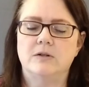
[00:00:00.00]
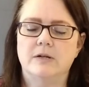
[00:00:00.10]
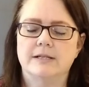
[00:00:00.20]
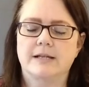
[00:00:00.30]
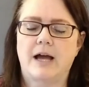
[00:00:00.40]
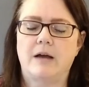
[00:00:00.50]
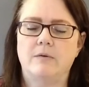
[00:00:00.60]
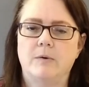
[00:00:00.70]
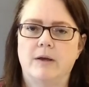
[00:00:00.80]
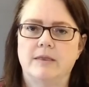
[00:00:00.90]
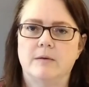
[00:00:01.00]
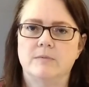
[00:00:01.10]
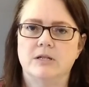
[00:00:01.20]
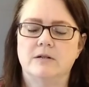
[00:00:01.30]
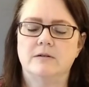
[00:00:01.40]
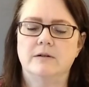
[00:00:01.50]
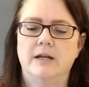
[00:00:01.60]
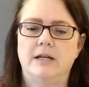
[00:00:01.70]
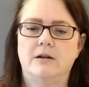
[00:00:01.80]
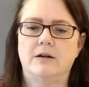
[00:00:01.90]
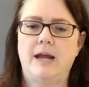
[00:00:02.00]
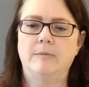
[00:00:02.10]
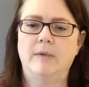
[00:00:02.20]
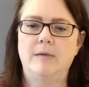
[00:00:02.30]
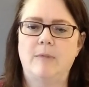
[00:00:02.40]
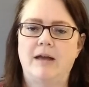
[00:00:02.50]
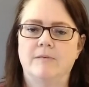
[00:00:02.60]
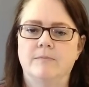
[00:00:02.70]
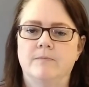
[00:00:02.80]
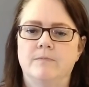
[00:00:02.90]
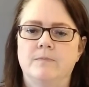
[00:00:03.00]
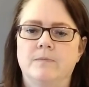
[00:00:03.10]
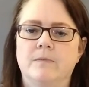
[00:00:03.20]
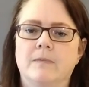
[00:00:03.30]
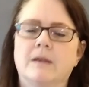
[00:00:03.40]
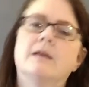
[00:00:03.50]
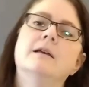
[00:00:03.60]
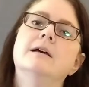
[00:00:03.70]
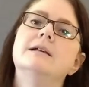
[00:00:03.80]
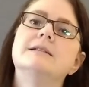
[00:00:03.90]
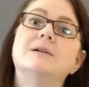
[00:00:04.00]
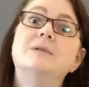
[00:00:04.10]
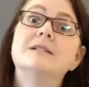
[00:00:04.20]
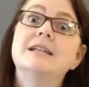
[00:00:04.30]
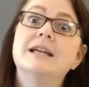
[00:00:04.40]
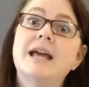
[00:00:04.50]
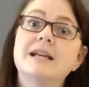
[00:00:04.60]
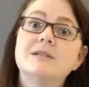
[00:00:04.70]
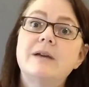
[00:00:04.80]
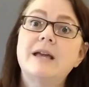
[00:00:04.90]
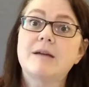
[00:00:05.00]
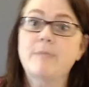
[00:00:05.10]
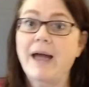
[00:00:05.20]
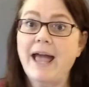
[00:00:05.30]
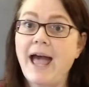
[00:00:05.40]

too, as God would want them to. In your name, amen. So we'll see you next week. Bye,